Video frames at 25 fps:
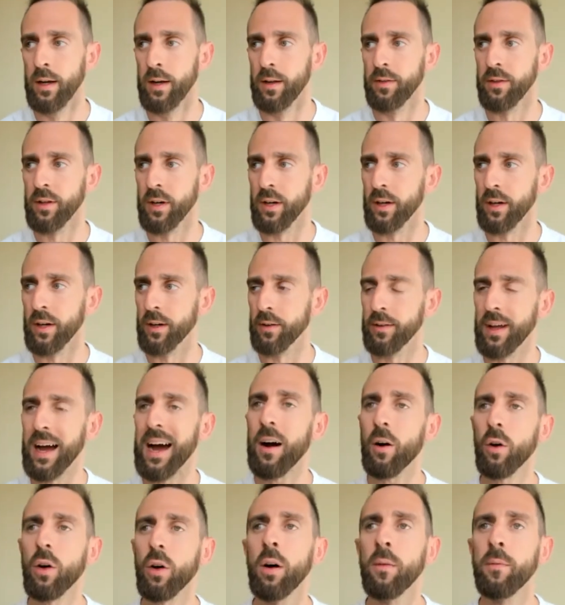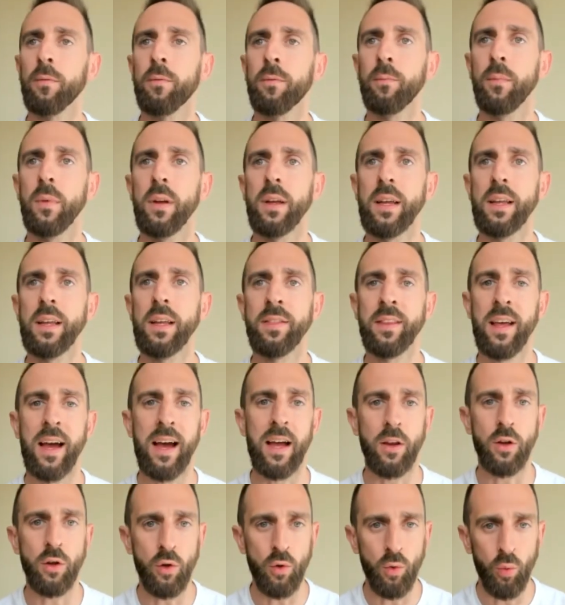The outcome
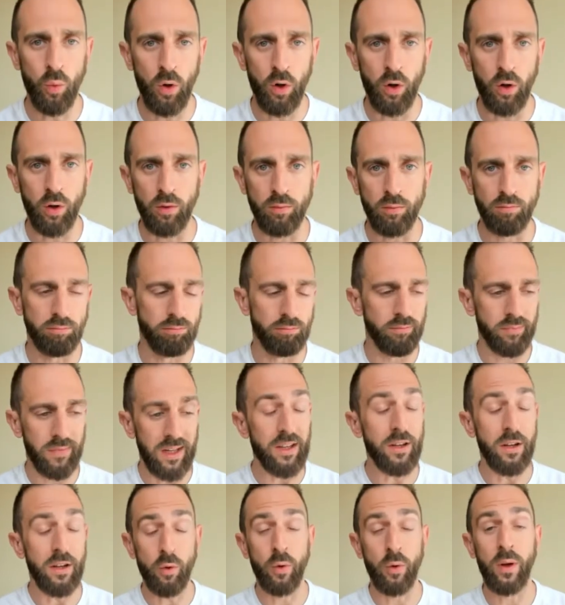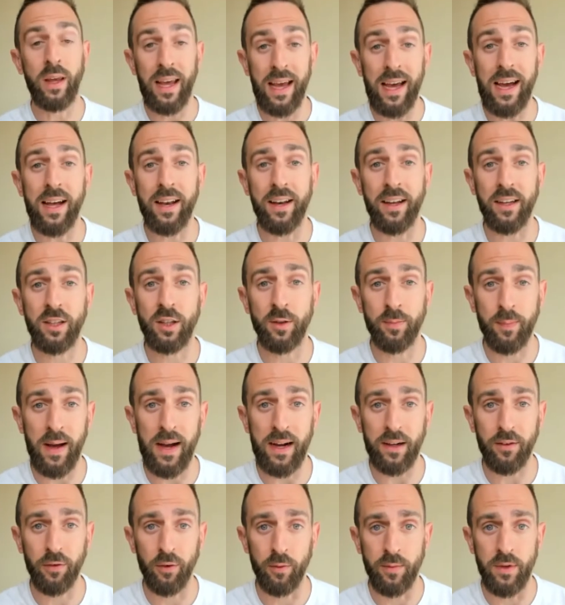that you can
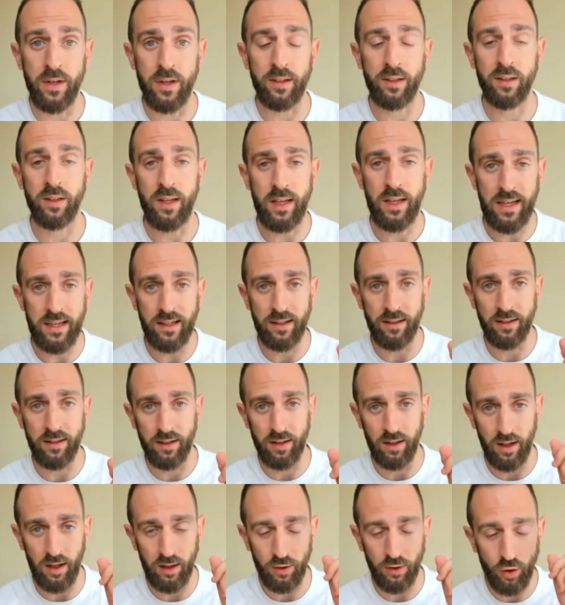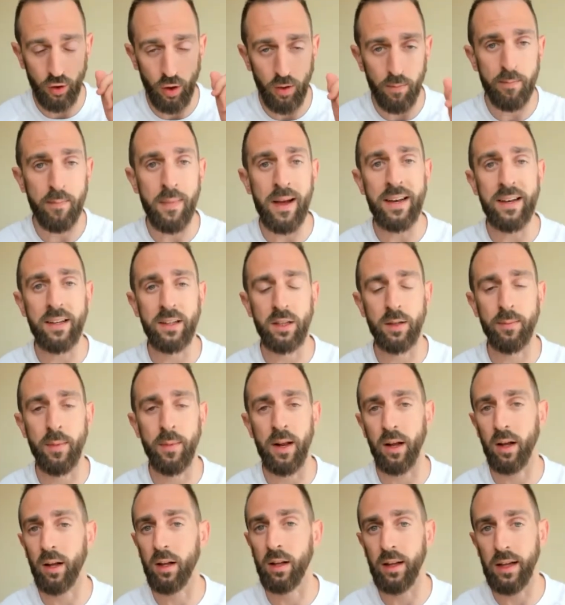expect from this is a tremendous
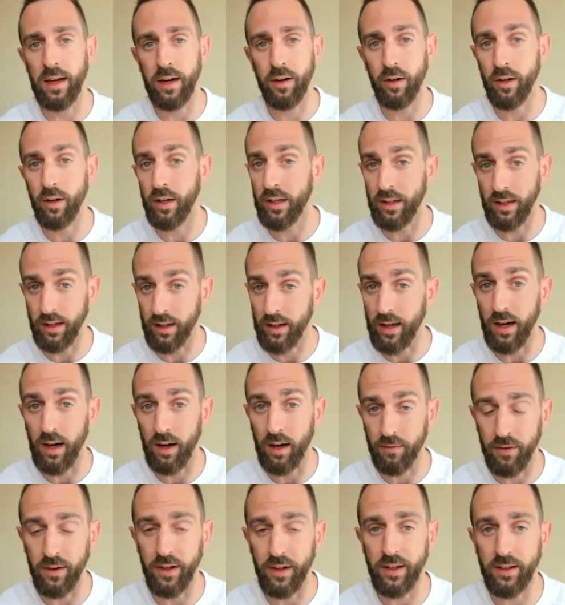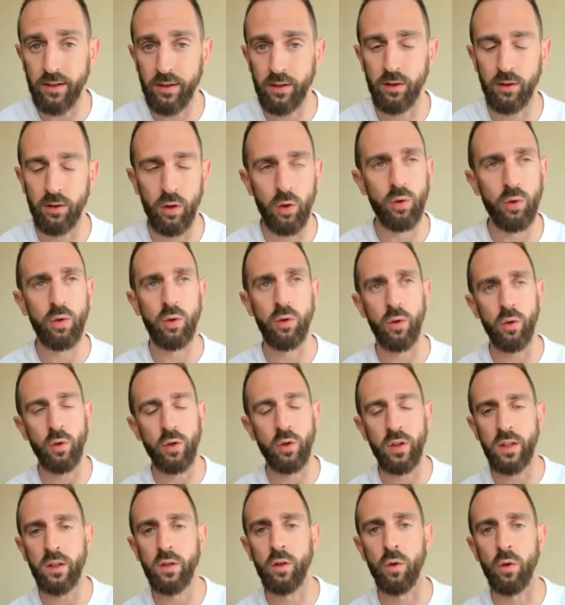amount of clarity and confidence. Those
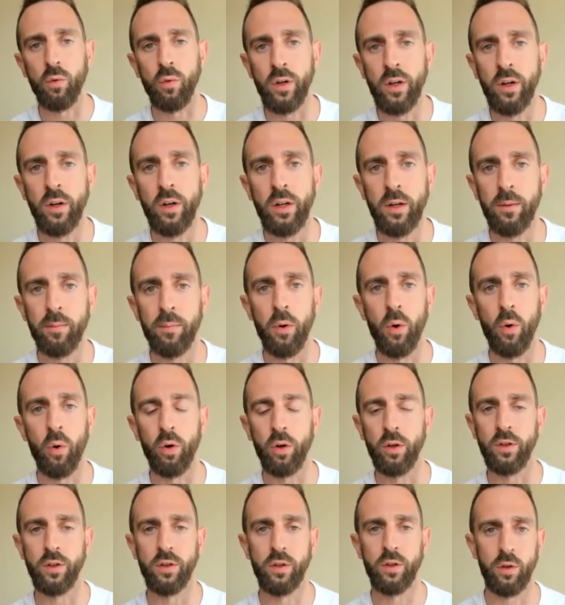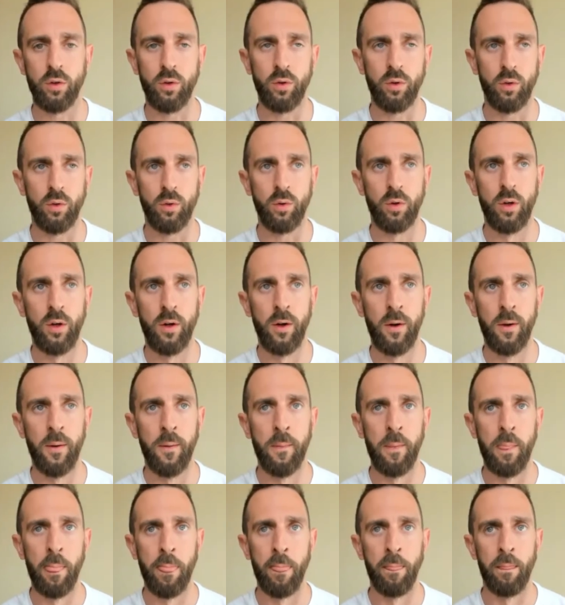things are really important to
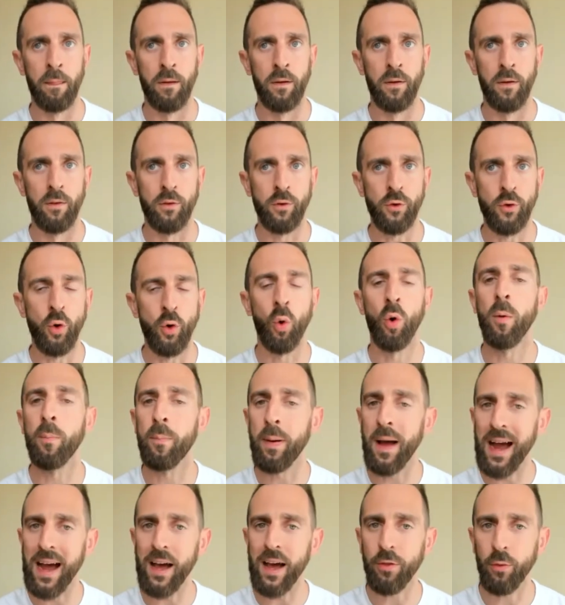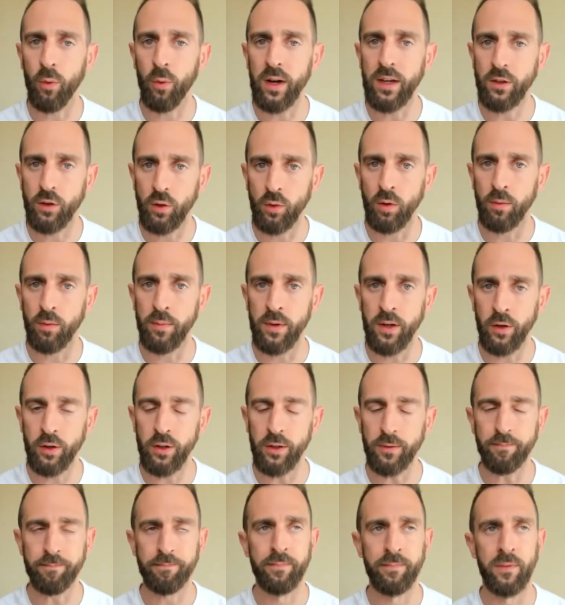your pathway to a
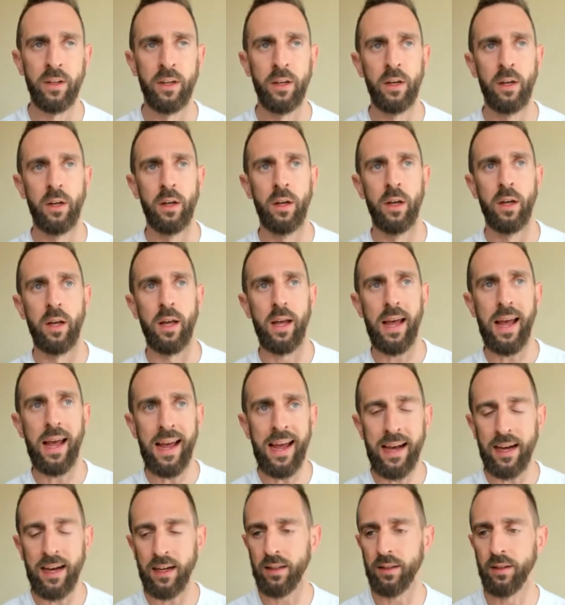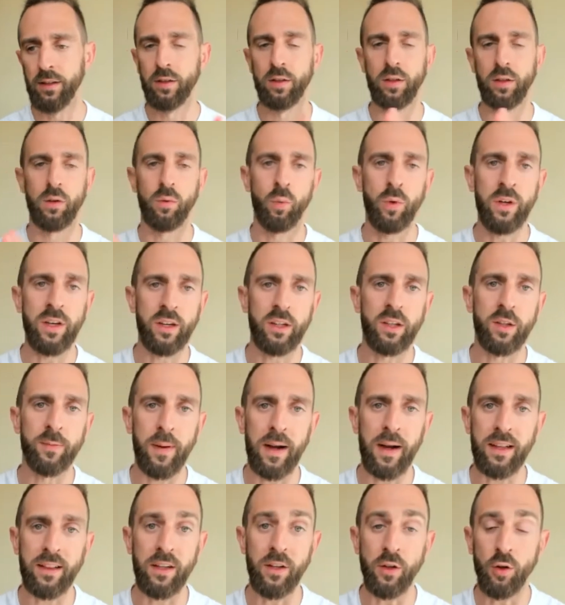million. And we
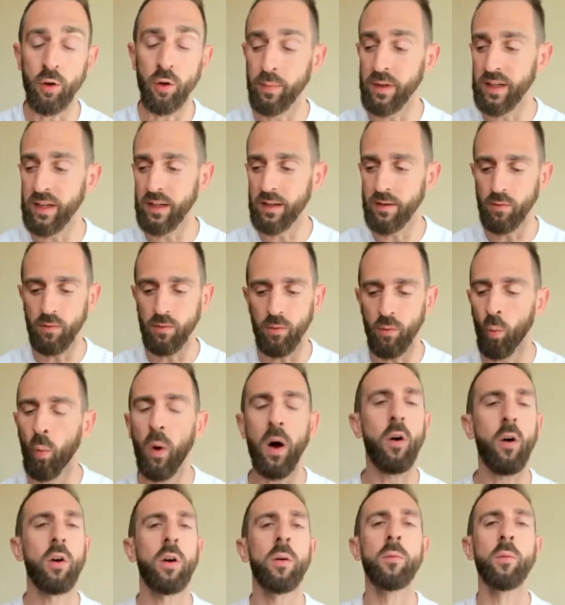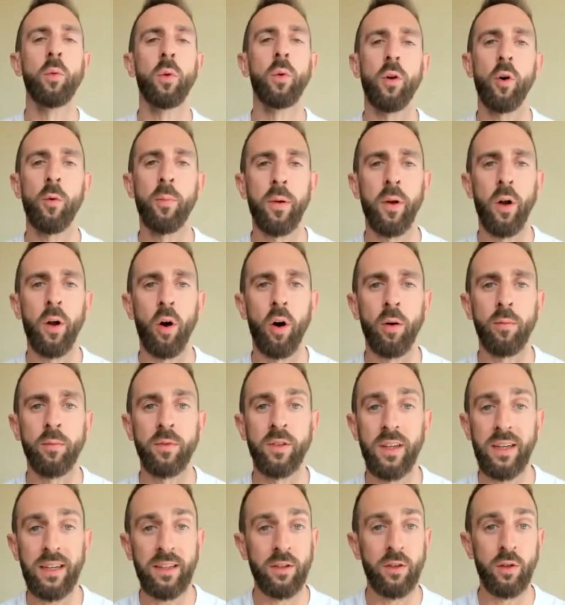expect that you'll be welcomed with open arms
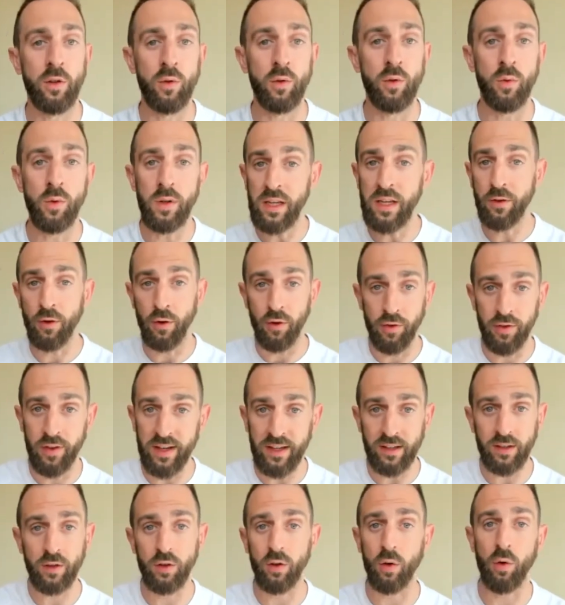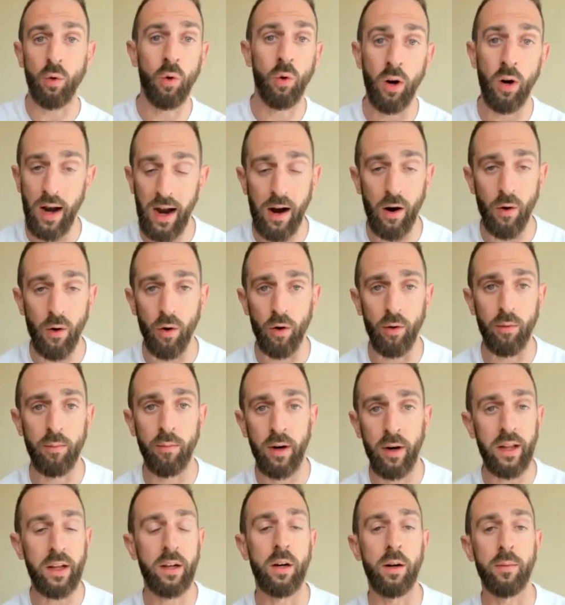into either this or our
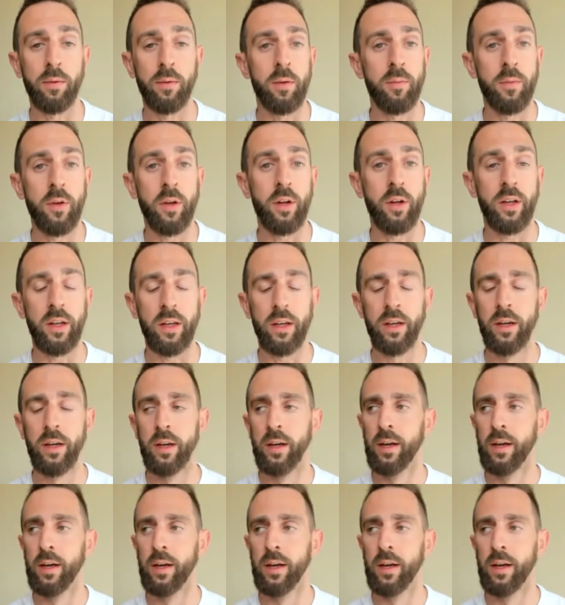Money Club community.